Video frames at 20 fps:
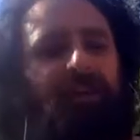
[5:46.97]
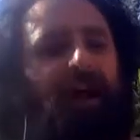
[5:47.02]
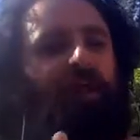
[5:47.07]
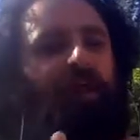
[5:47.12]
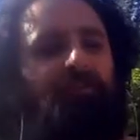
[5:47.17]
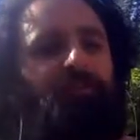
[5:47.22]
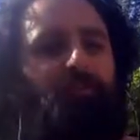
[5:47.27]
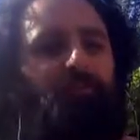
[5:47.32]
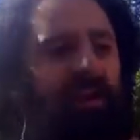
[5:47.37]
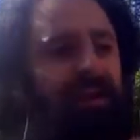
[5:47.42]

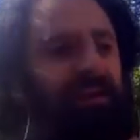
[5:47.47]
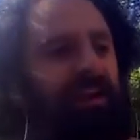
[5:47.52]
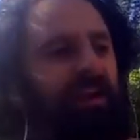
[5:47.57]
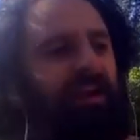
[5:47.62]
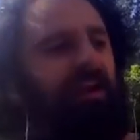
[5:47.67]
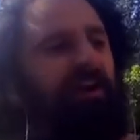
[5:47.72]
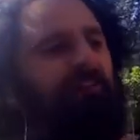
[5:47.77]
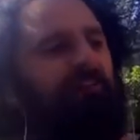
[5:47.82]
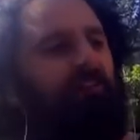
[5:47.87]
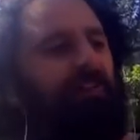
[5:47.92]
underpinning
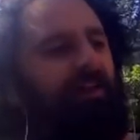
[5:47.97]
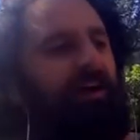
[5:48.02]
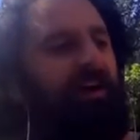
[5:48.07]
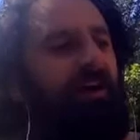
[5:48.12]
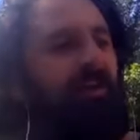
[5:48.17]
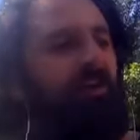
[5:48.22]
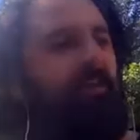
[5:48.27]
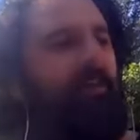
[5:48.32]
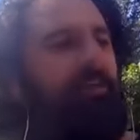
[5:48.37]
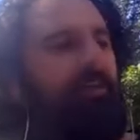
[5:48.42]
of
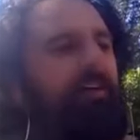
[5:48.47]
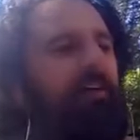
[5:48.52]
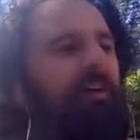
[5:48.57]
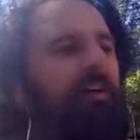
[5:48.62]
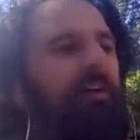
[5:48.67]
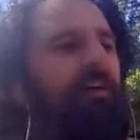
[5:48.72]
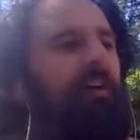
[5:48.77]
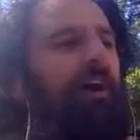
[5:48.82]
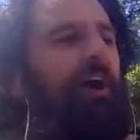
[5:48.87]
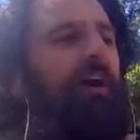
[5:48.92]

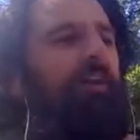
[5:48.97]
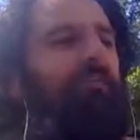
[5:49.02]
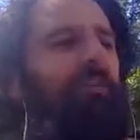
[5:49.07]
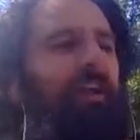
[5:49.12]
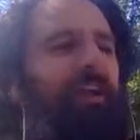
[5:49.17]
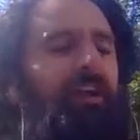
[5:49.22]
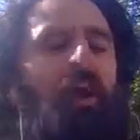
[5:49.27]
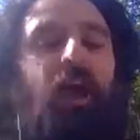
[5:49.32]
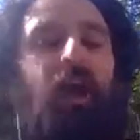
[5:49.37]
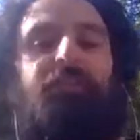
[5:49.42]

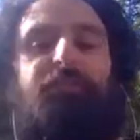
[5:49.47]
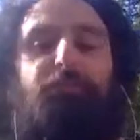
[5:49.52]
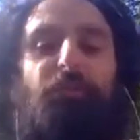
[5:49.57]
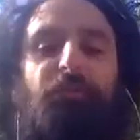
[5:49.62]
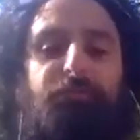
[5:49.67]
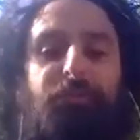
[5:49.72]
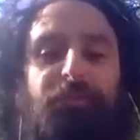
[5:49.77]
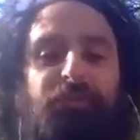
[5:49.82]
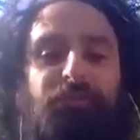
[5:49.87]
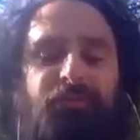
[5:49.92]
like gospel
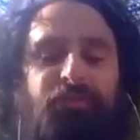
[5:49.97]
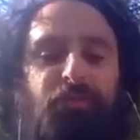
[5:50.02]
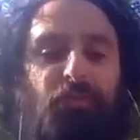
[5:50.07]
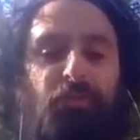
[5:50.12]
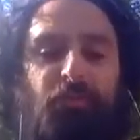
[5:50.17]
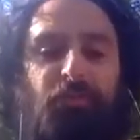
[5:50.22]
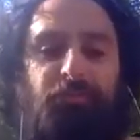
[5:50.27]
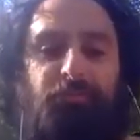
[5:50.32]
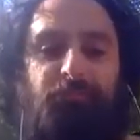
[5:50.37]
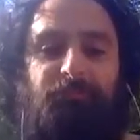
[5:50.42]

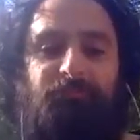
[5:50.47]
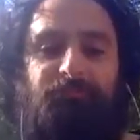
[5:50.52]
spiritual.